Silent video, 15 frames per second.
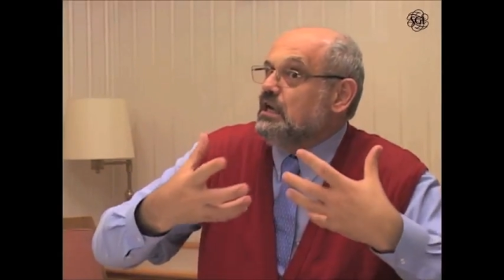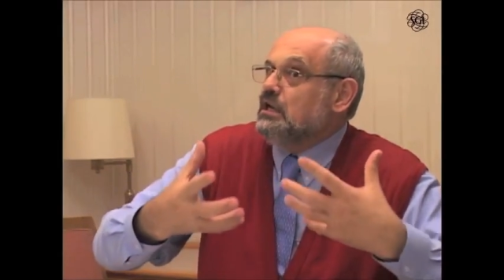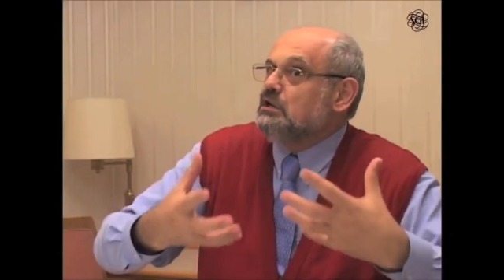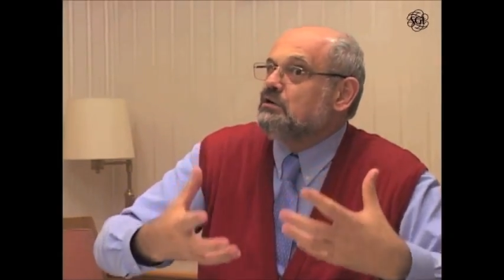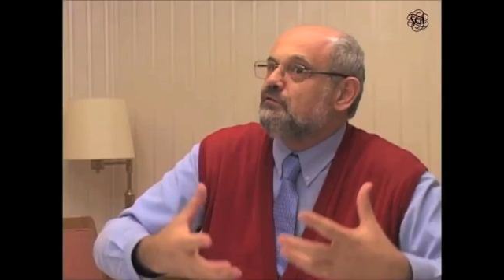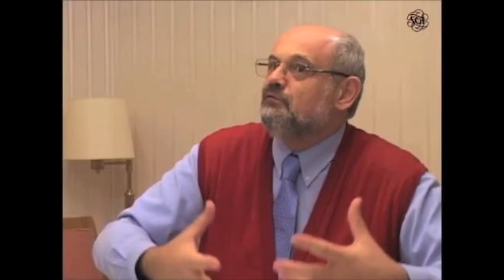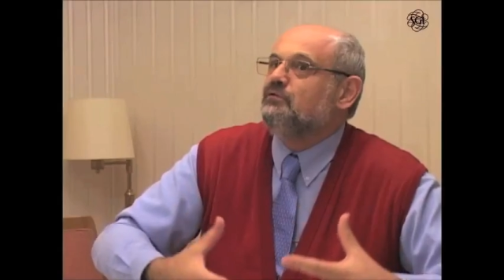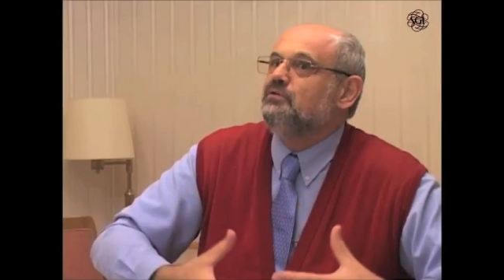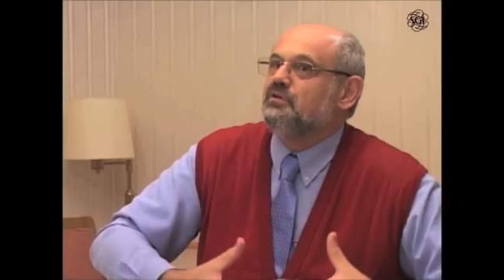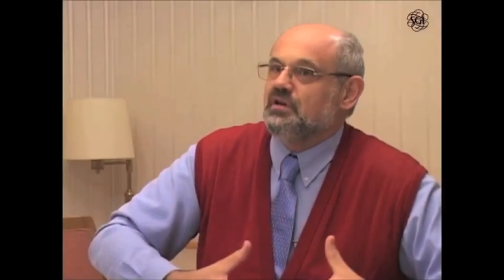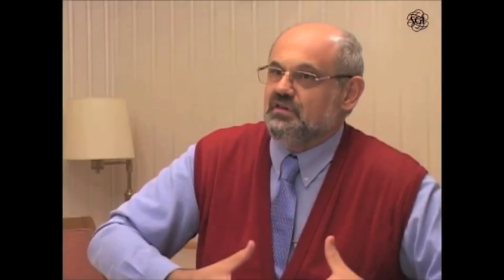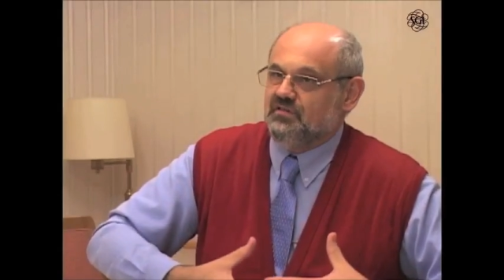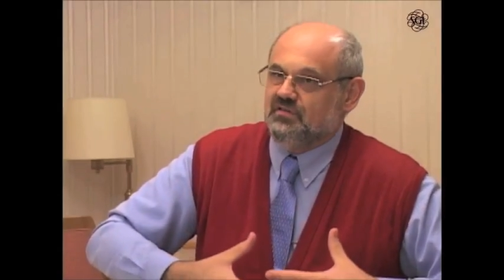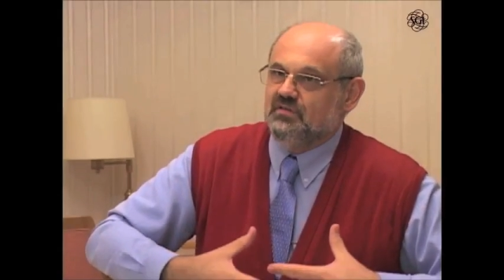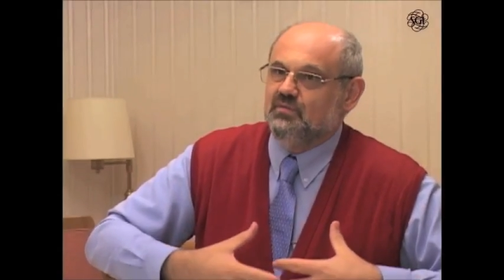inner
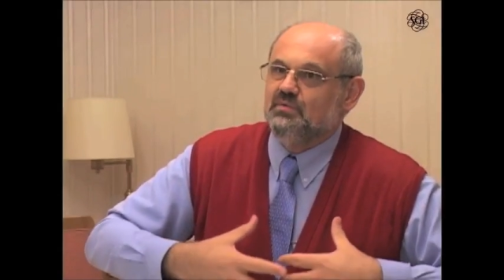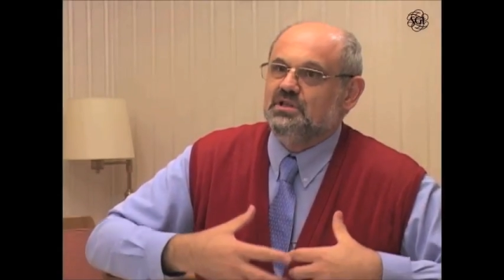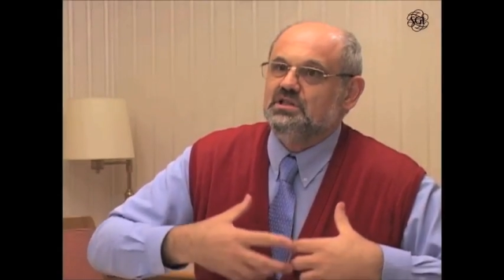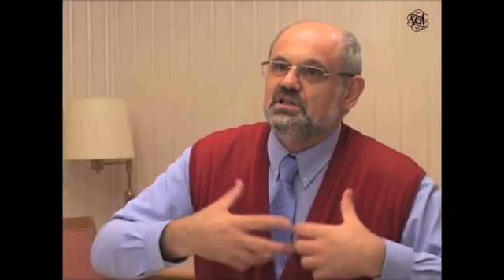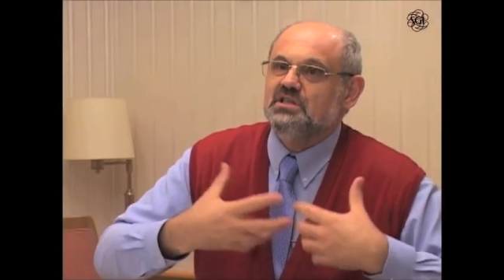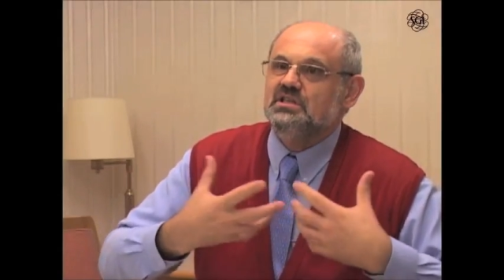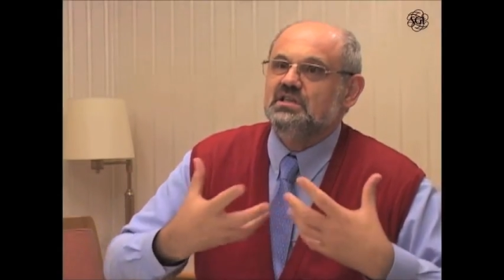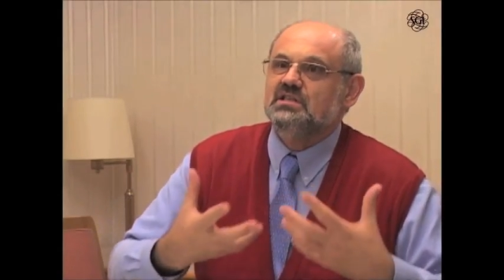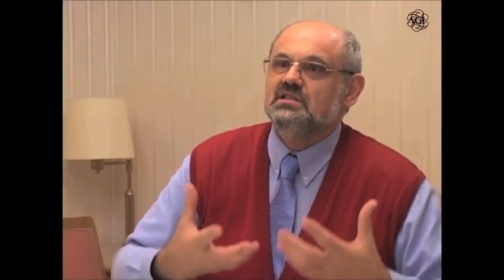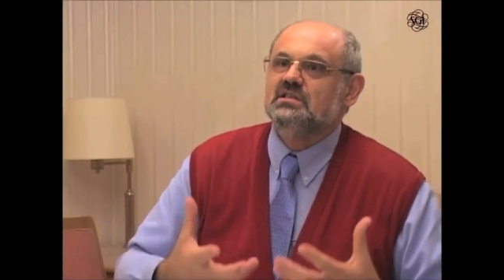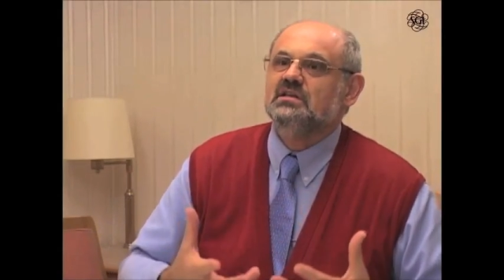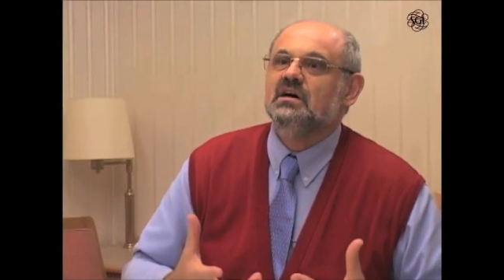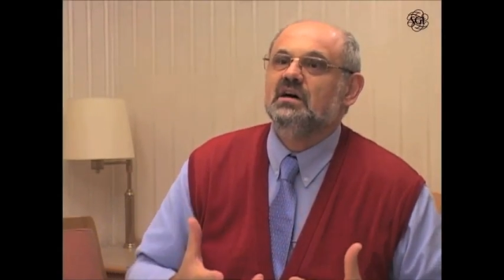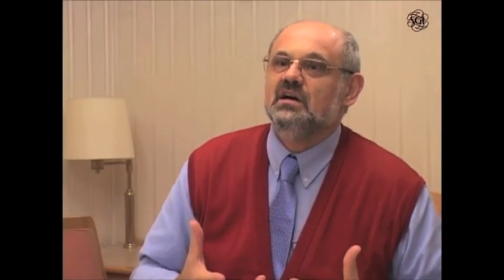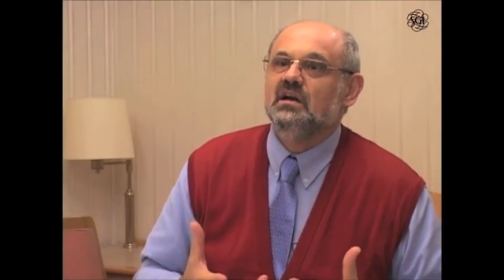voice which exists
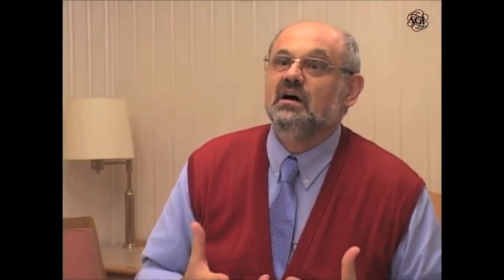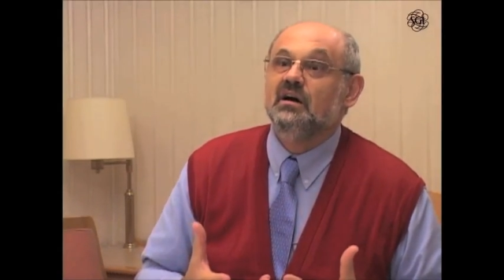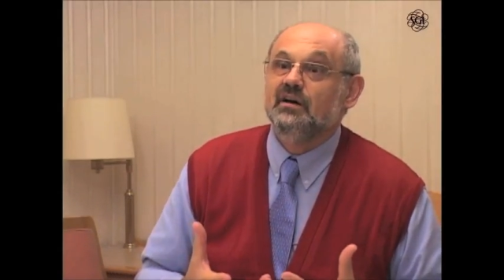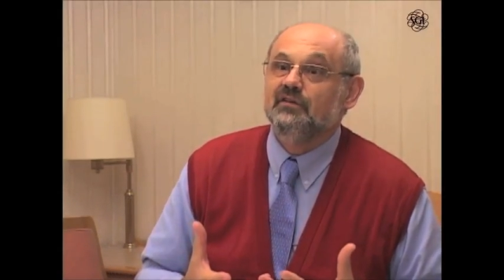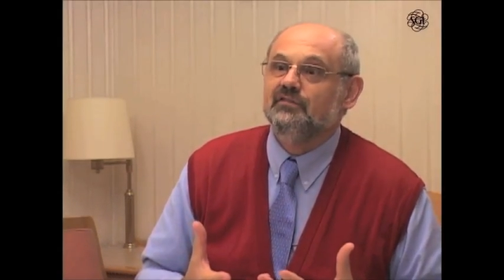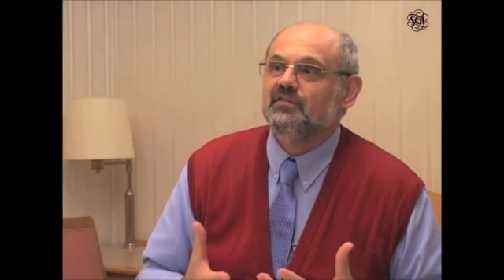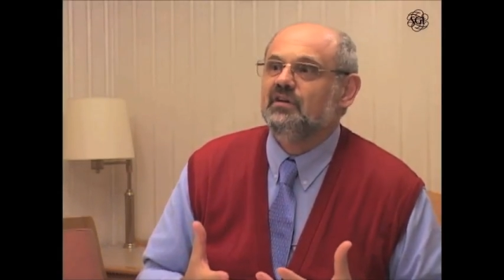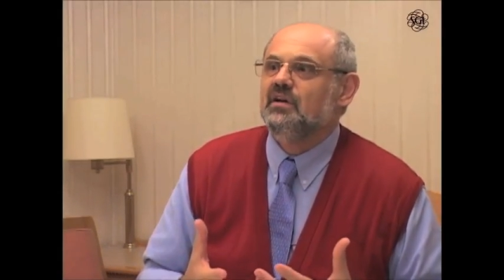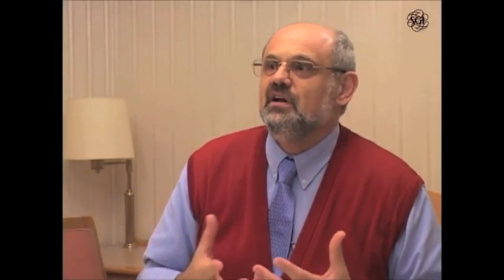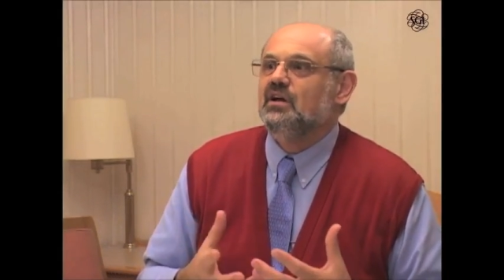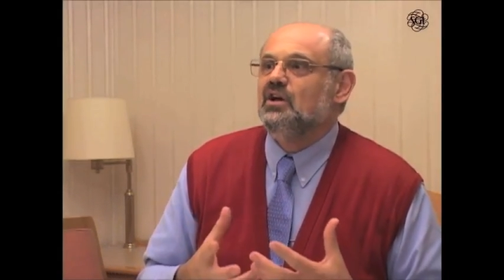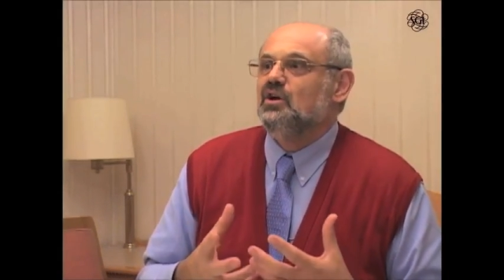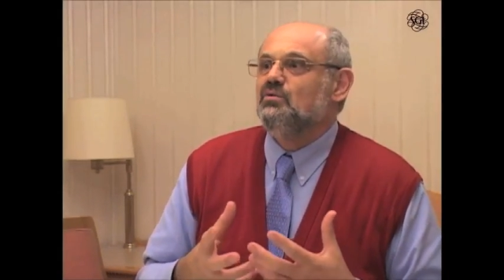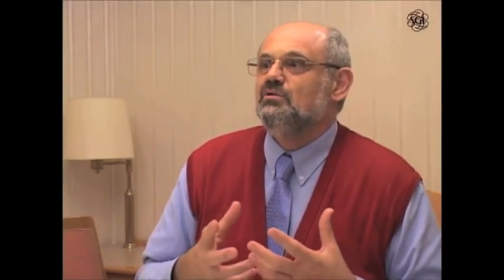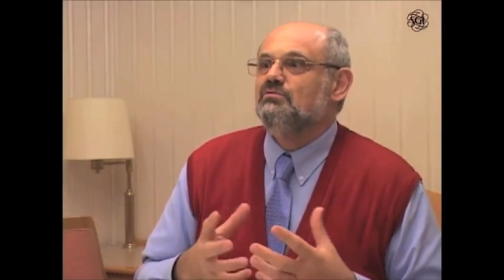in our life,
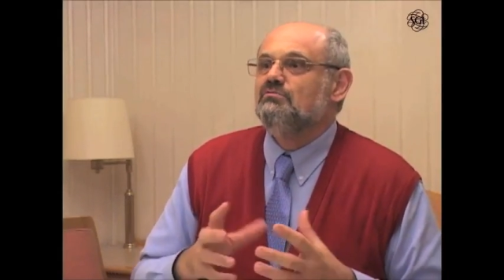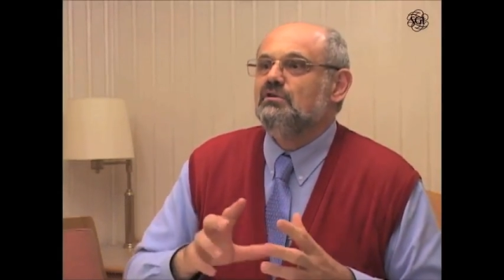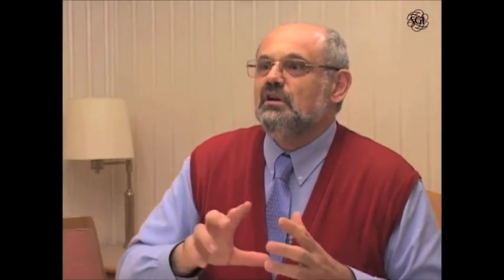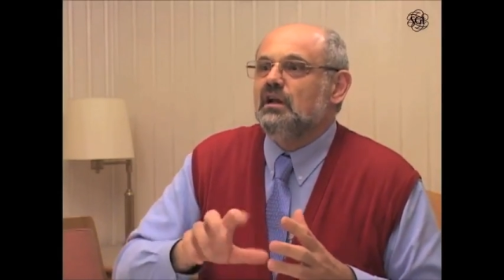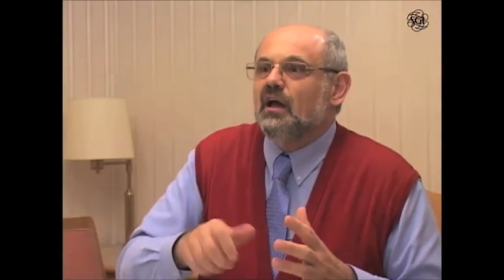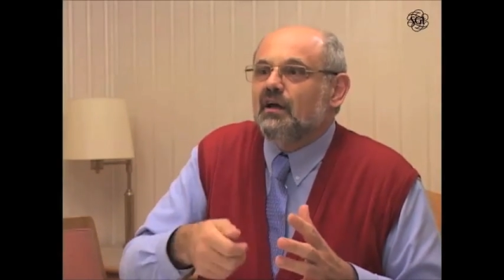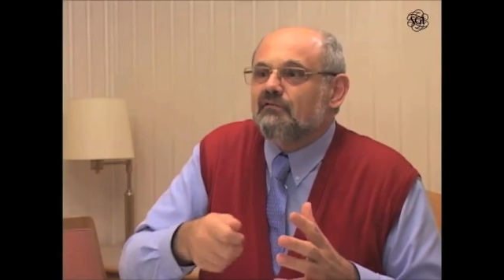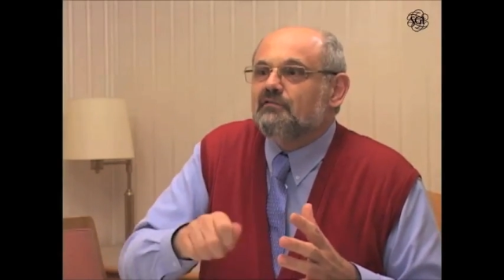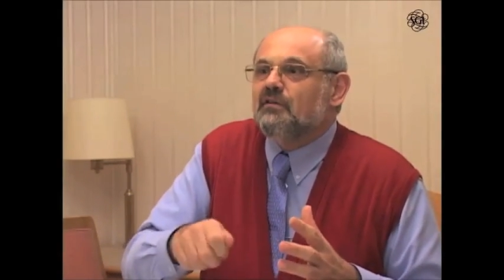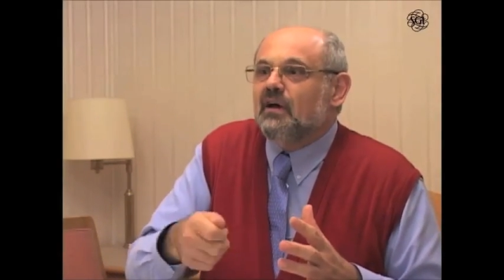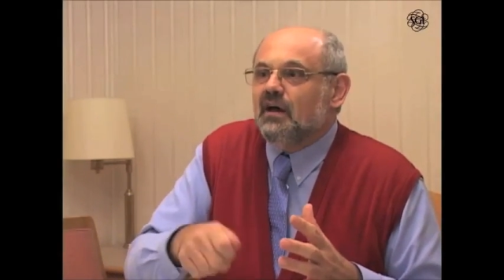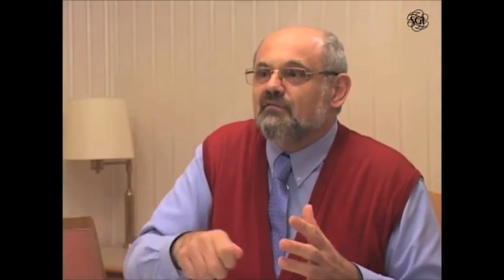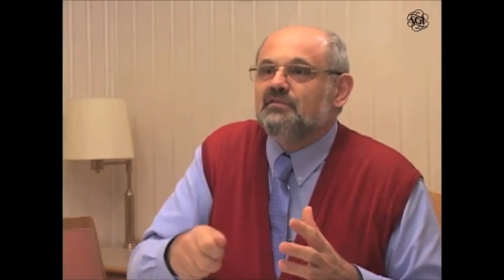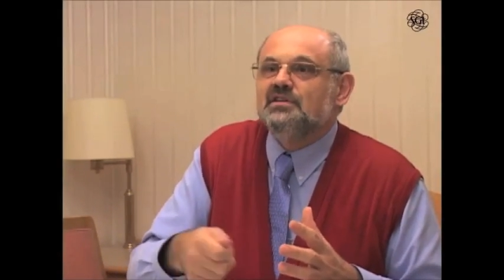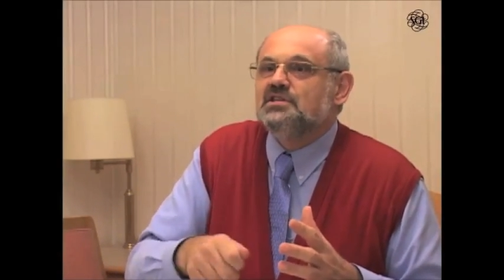we really have to
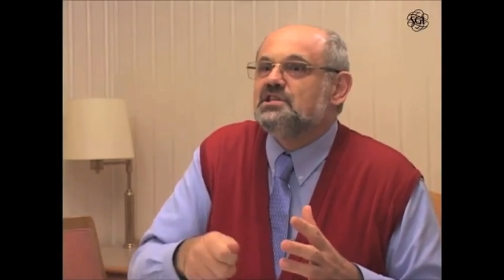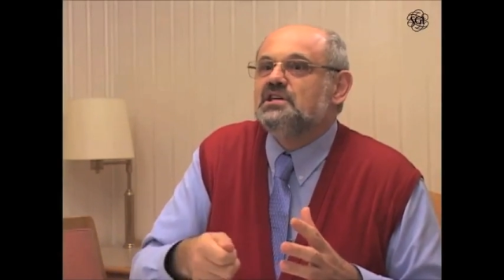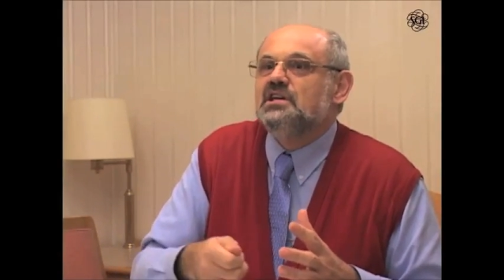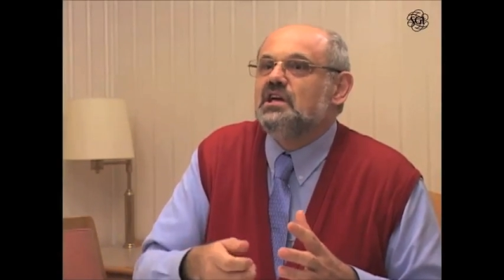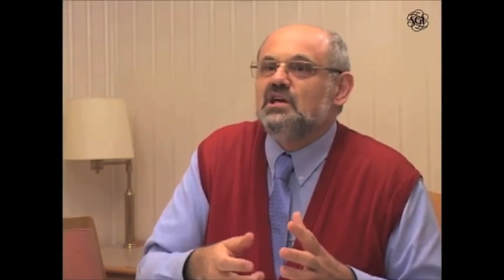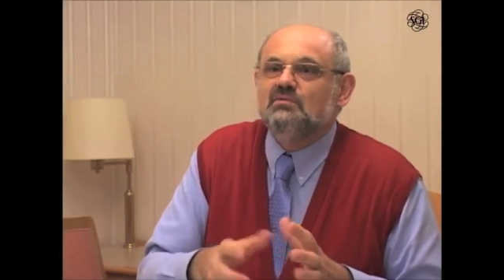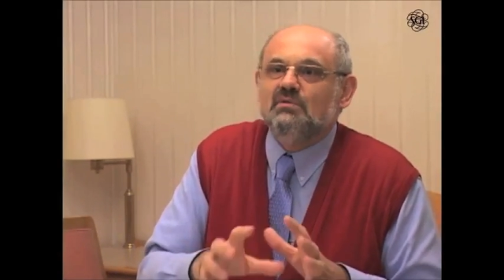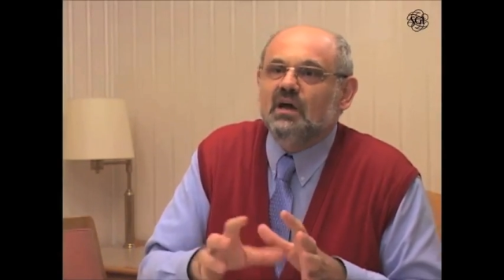have this key.